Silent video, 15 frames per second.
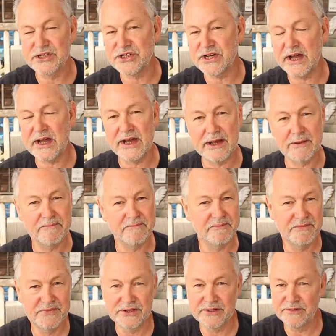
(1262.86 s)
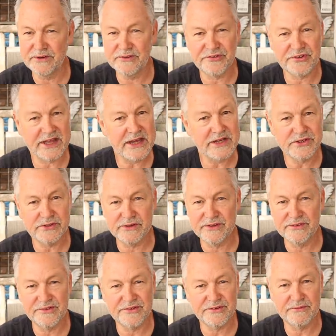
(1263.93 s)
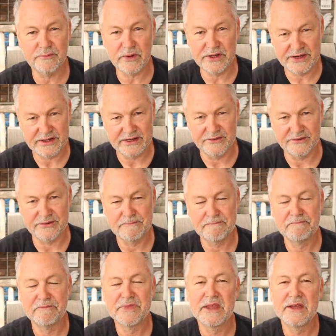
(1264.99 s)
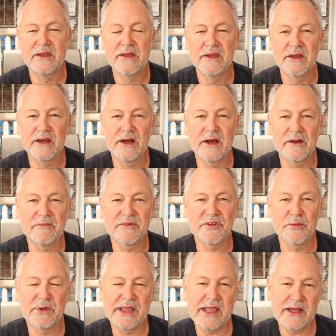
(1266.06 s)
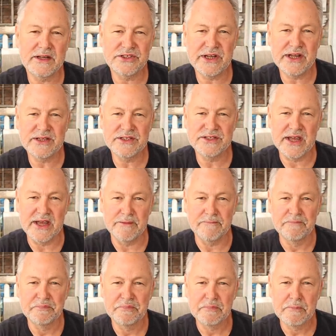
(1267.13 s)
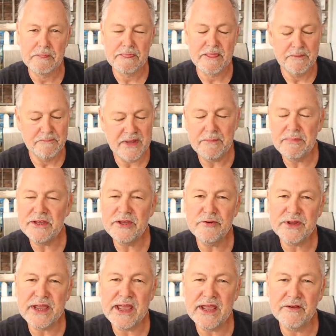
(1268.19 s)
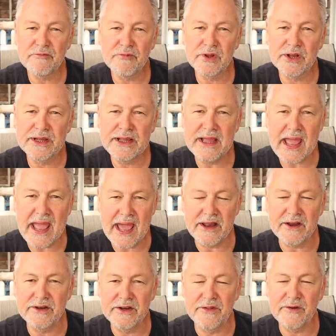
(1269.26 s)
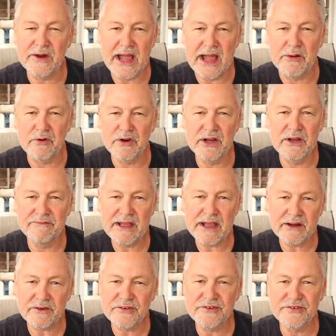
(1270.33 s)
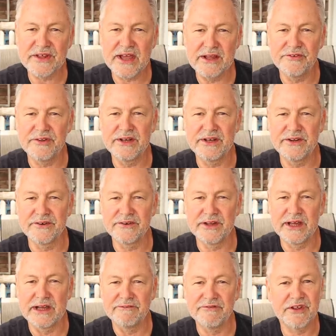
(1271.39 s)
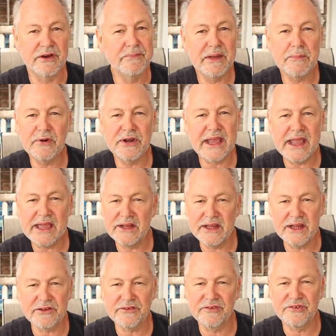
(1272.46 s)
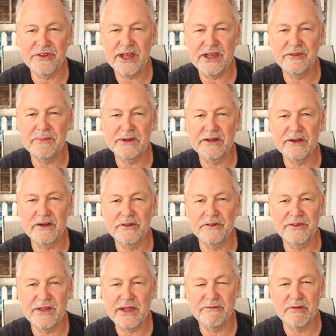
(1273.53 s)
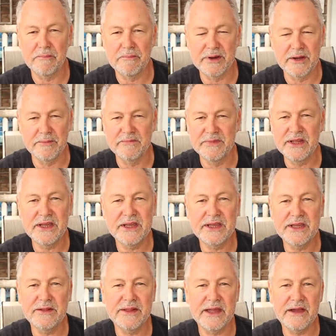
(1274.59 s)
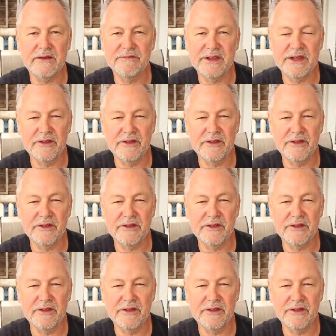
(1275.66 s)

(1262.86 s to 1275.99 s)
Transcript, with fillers: a job. You know, your schedule is what it is. So we can't change that. Maybe you can't really add another hour of exercise into your life. Some people can't exercise because they have a bum knee, they have